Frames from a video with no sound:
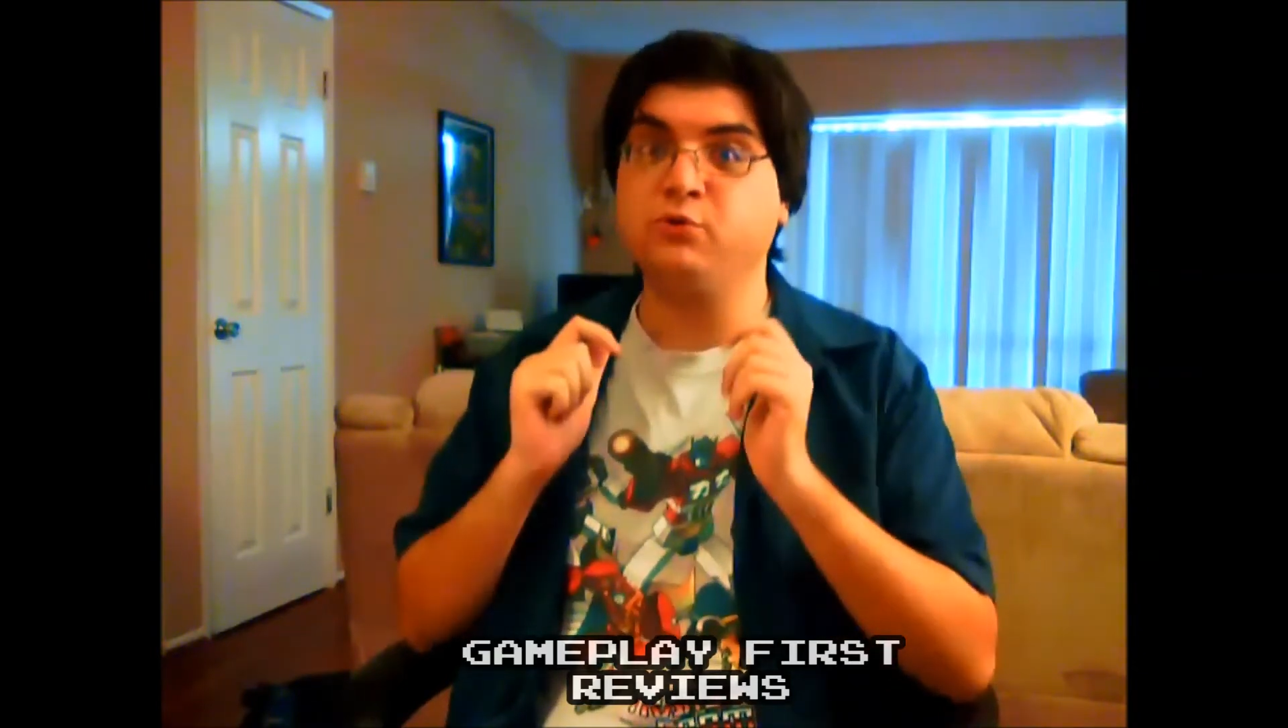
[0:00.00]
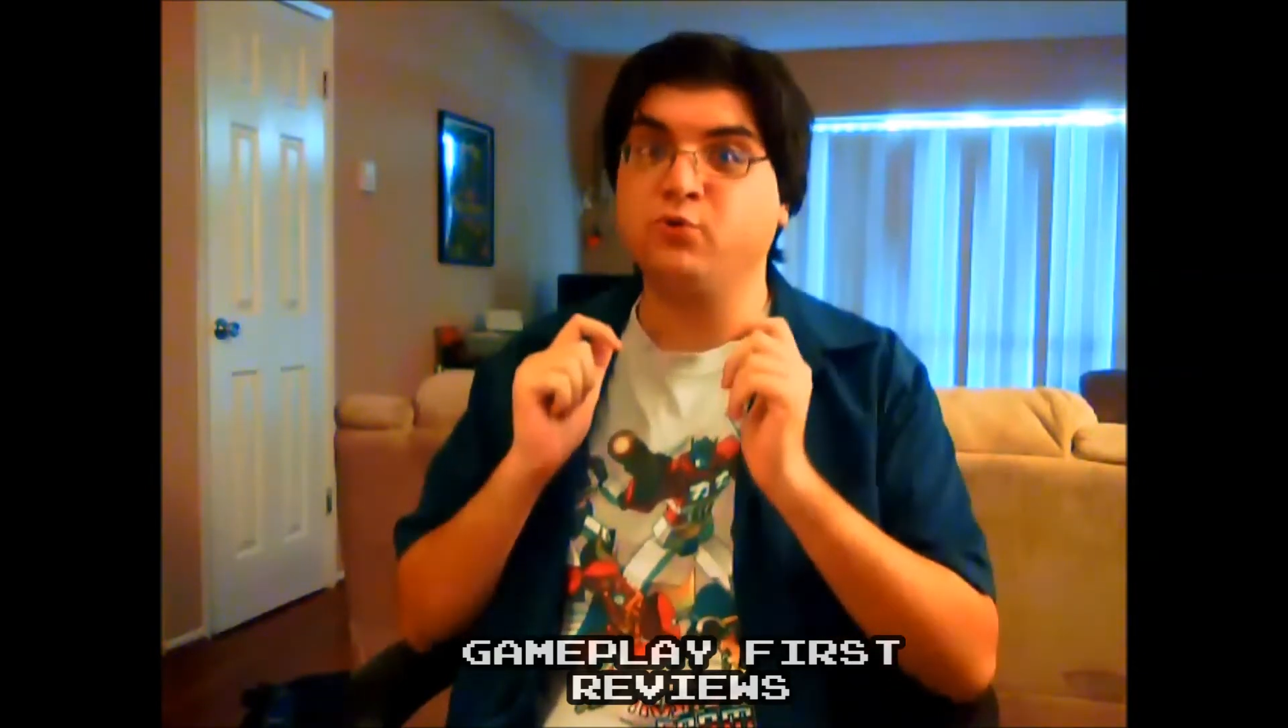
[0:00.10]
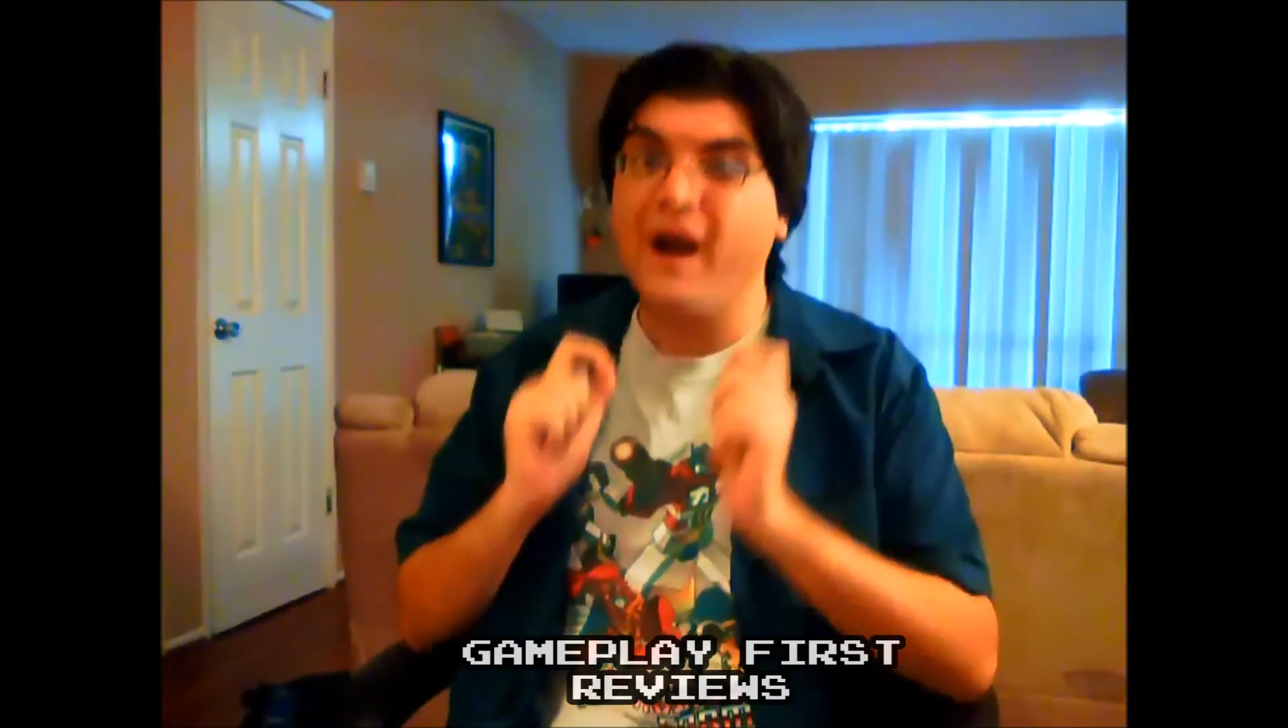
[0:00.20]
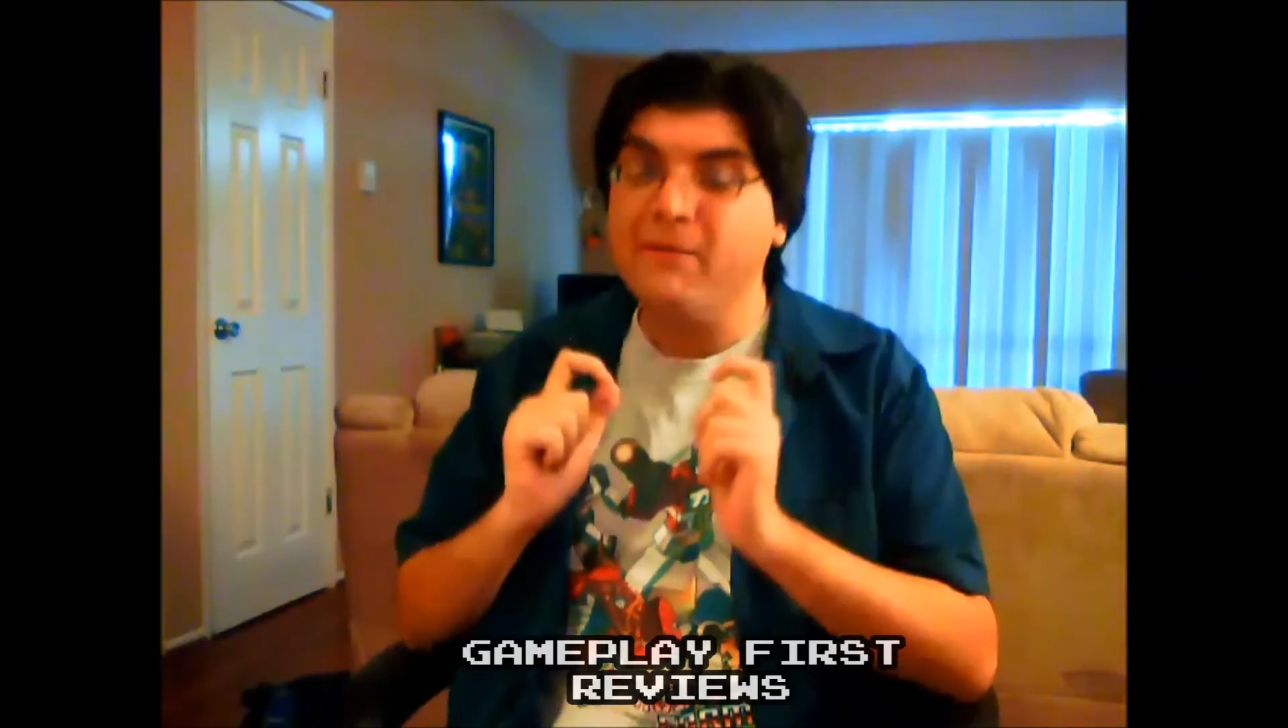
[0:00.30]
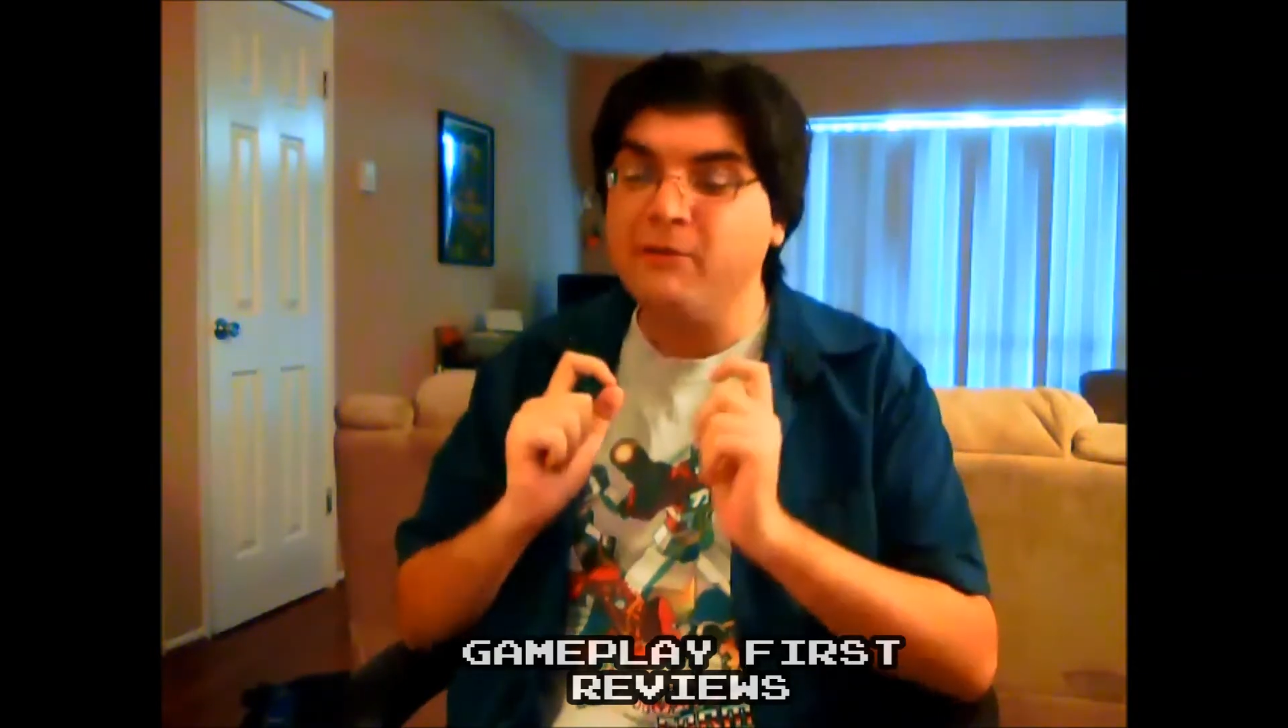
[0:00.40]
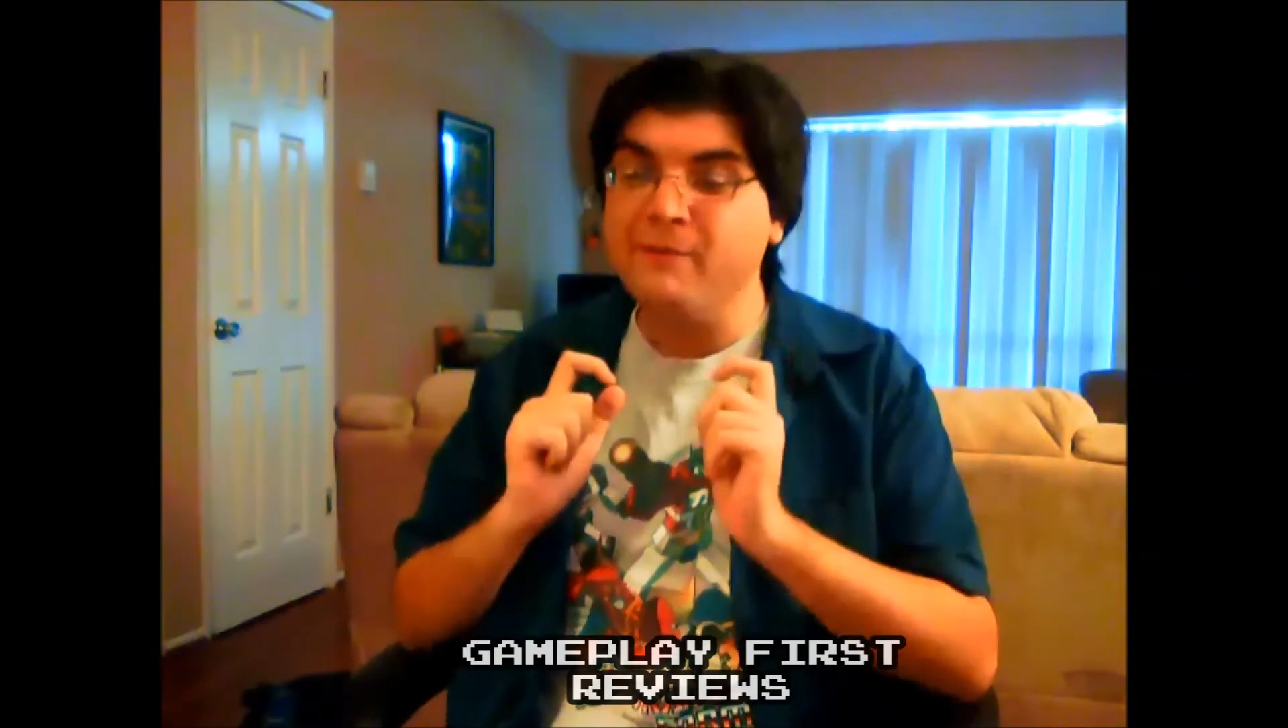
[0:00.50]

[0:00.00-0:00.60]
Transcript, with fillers: problem